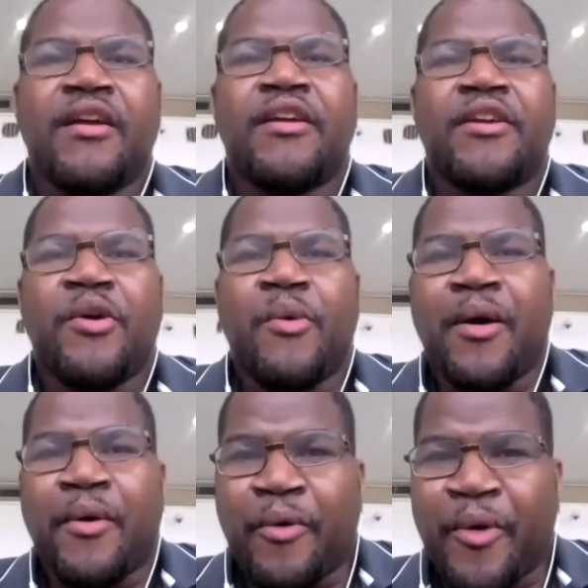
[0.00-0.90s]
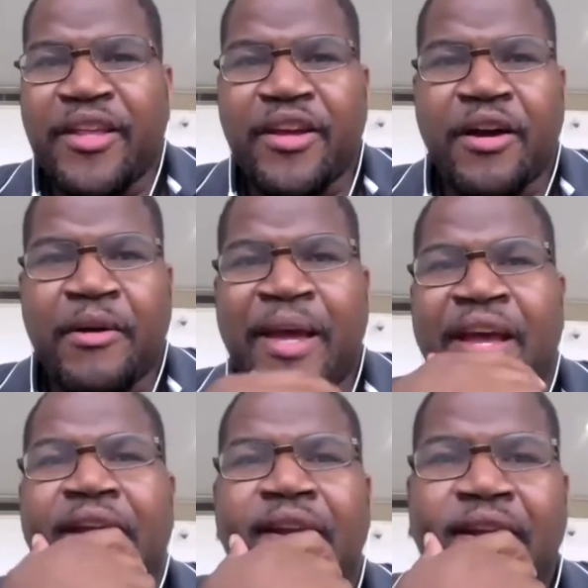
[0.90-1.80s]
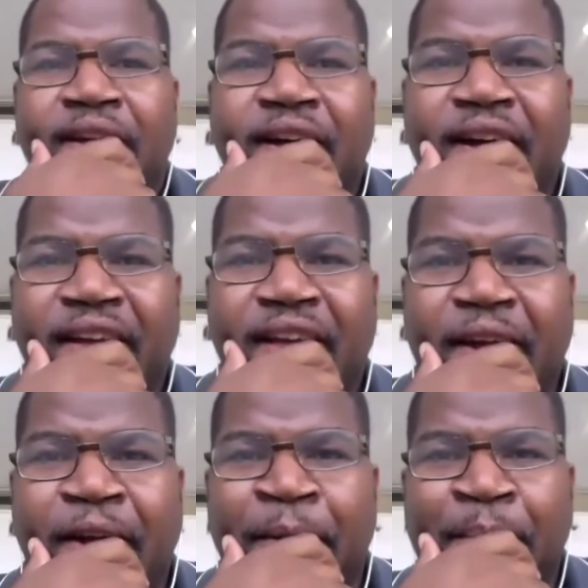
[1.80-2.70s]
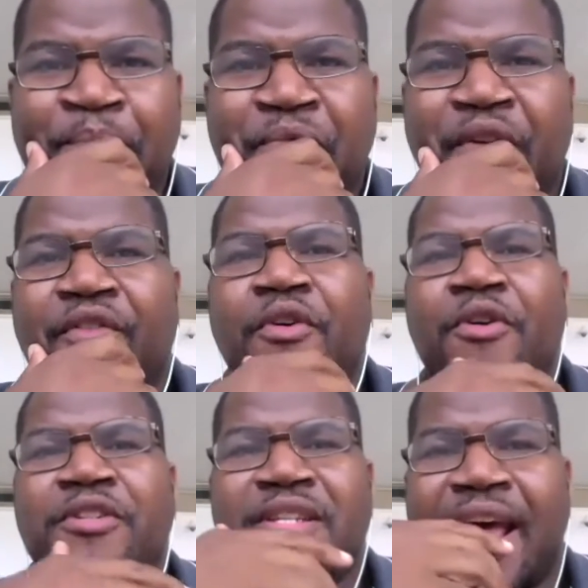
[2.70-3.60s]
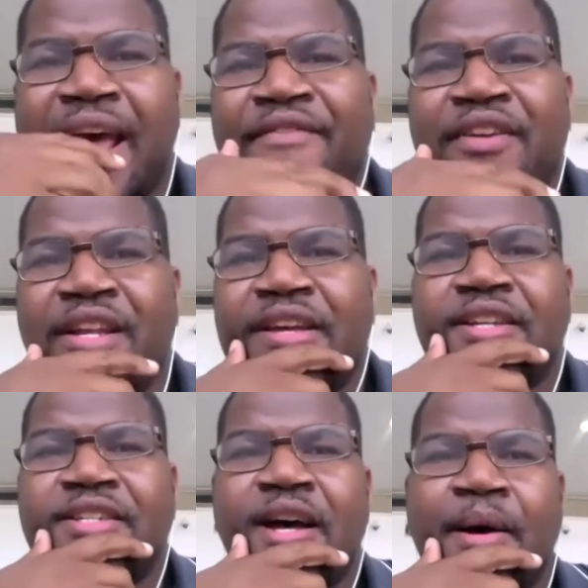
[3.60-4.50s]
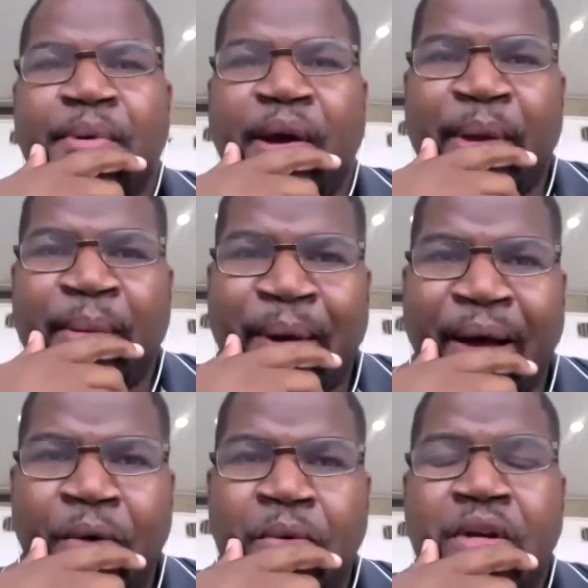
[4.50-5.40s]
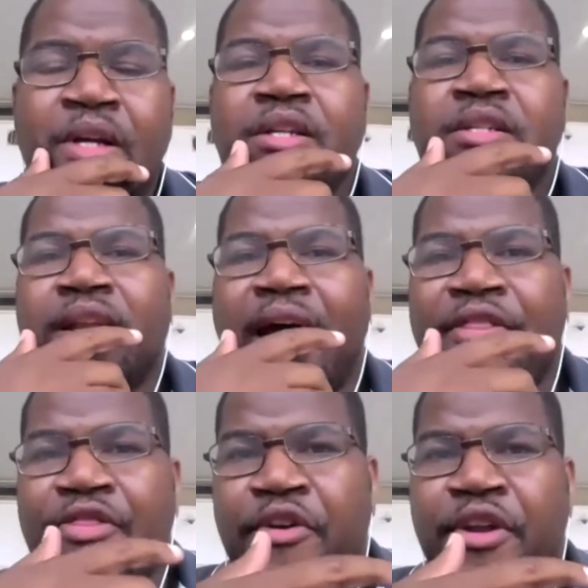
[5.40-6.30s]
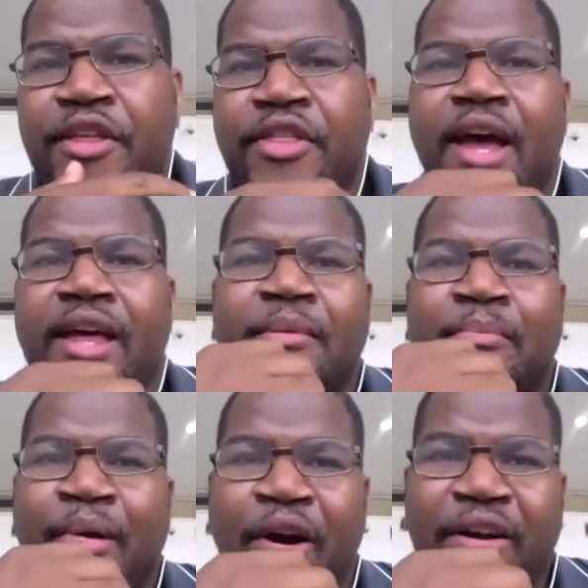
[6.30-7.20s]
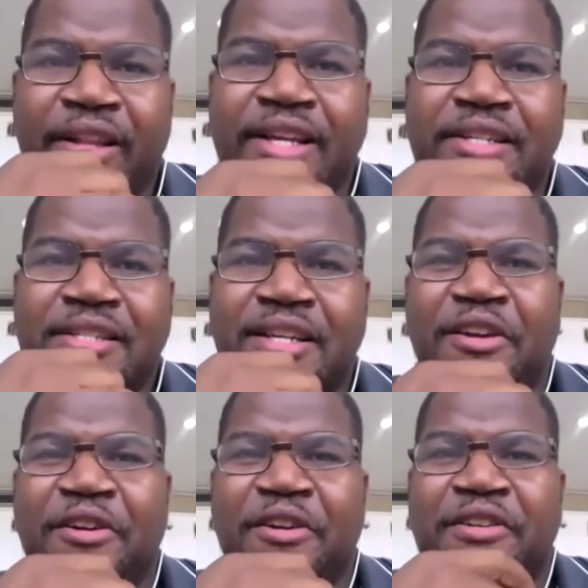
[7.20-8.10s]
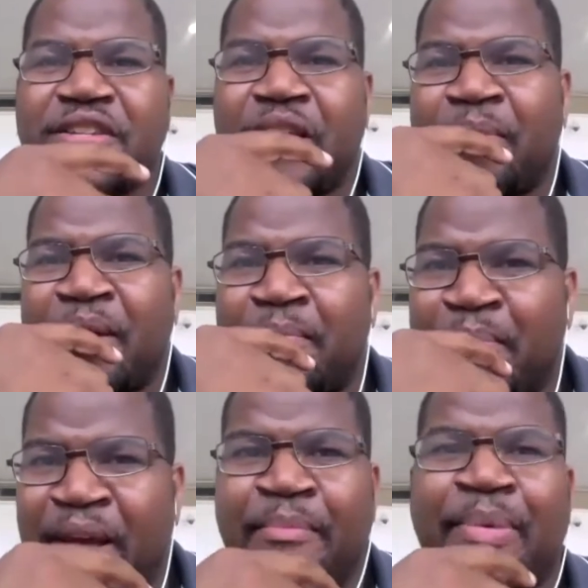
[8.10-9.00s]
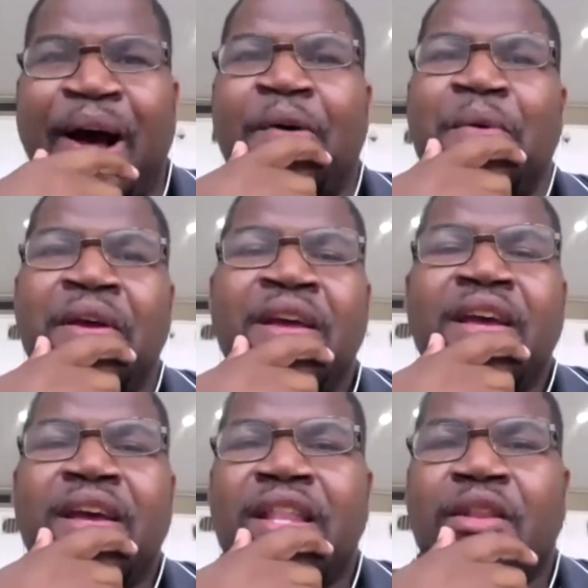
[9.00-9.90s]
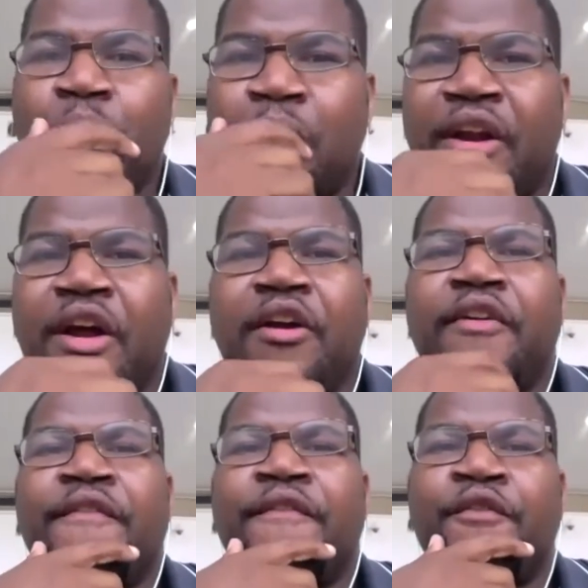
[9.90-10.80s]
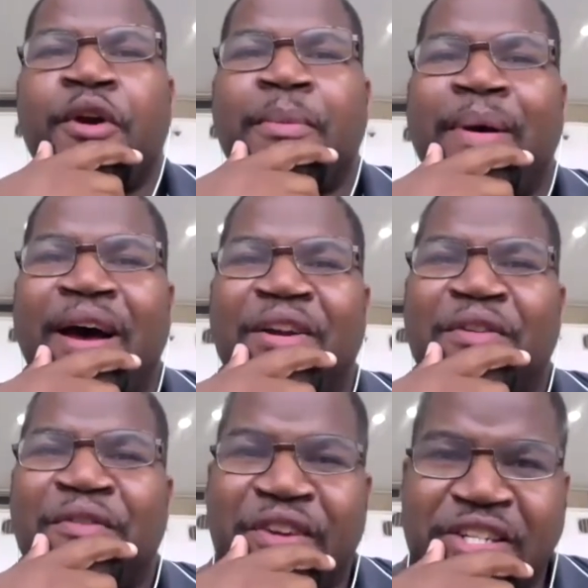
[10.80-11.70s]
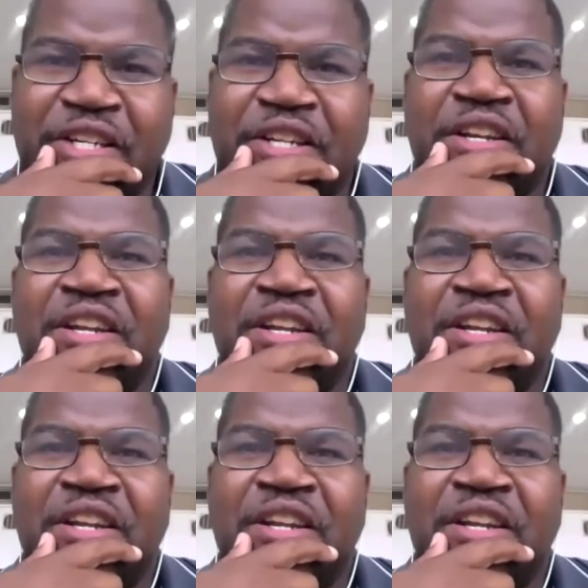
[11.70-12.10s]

you know, a great young man here, of course, having his upcoming bout July 30th at the Barclays Center. It's going to be a big bout in the 140-pound division.